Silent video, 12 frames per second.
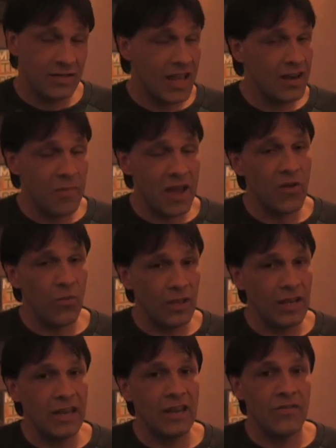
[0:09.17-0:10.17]
That'd make a
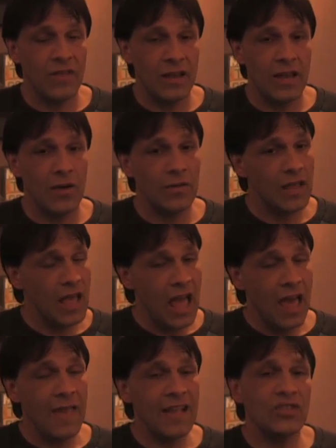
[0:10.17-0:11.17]
really neat video.
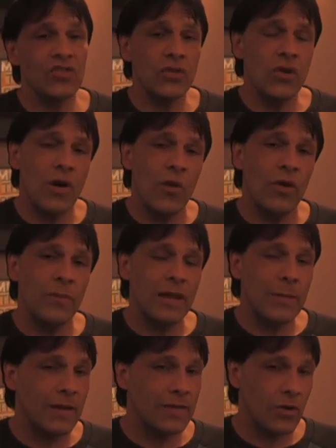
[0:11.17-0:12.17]
And that's true, it would
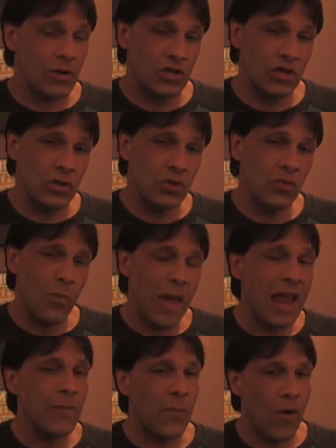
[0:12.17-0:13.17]
be, but there are two
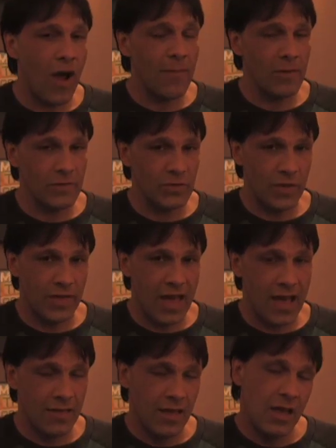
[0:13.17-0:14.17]
main problems with
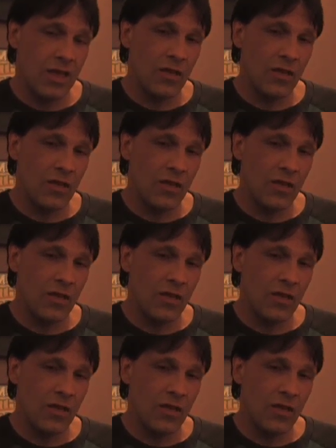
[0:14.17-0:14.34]
that.